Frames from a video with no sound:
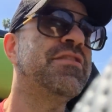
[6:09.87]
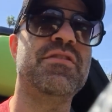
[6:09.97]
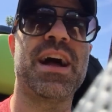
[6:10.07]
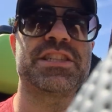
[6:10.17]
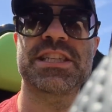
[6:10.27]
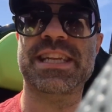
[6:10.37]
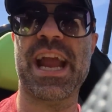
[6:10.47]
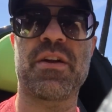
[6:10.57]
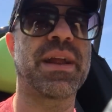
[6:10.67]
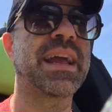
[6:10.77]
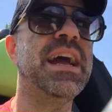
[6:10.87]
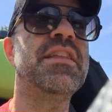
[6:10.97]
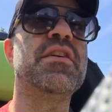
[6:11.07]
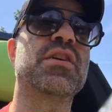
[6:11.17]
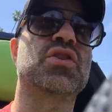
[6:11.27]
They're not just caring,
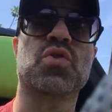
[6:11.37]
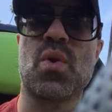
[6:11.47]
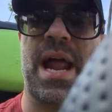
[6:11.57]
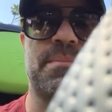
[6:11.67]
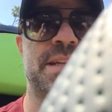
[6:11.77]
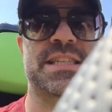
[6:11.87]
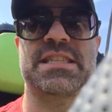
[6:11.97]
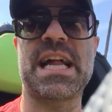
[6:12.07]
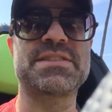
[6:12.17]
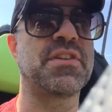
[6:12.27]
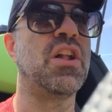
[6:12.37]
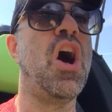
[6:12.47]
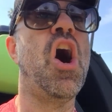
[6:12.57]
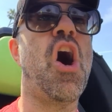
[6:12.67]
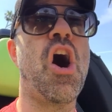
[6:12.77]
they're incredibly successful.
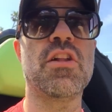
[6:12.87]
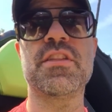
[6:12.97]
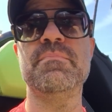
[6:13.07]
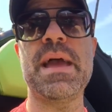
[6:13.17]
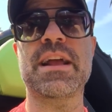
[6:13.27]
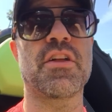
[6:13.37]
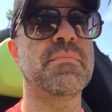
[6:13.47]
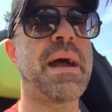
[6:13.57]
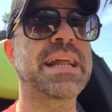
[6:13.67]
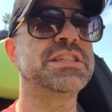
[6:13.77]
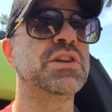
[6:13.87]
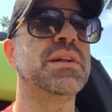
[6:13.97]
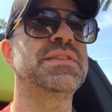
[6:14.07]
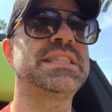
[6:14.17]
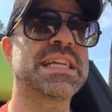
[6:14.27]
All of them make on the magnitude
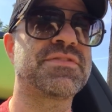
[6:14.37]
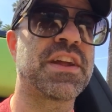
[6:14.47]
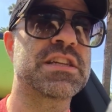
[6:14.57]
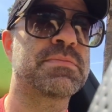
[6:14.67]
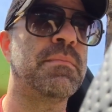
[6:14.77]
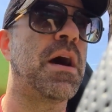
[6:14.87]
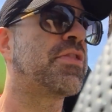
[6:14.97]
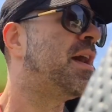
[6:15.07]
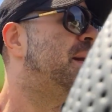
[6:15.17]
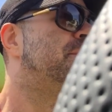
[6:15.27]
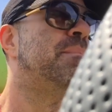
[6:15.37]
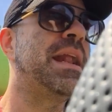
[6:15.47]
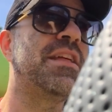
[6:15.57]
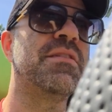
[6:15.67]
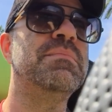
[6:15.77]
of 6 figures per month.
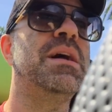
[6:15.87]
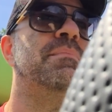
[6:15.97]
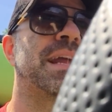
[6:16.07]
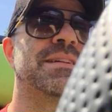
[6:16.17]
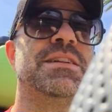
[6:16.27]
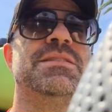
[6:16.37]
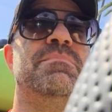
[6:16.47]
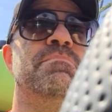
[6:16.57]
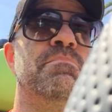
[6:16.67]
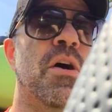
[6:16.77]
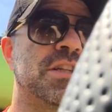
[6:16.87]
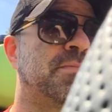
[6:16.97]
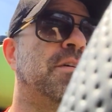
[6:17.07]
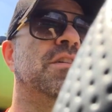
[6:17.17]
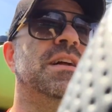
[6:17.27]
Many of them make
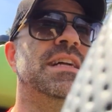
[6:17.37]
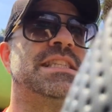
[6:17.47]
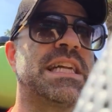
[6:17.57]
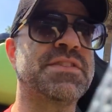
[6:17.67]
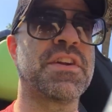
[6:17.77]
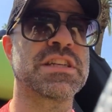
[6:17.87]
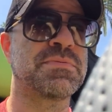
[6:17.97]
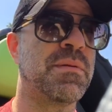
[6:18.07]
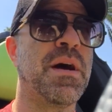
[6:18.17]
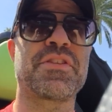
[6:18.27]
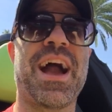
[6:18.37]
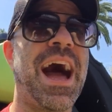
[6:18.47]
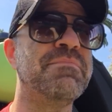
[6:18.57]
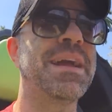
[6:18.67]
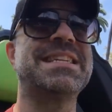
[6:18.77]
multiple 6 figures per month.
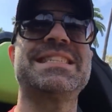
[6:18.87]
Cod makes